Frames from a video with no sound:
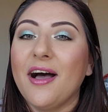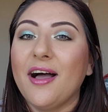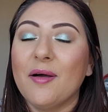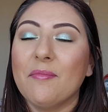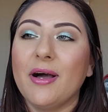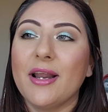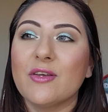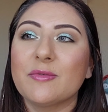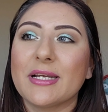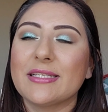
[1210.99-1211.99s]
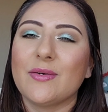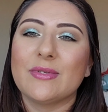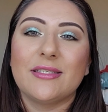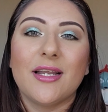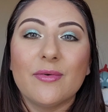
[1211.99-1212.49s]
um, but it was because I
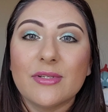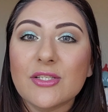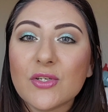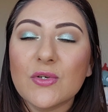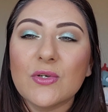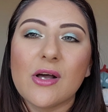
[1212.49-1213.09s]
was done with school,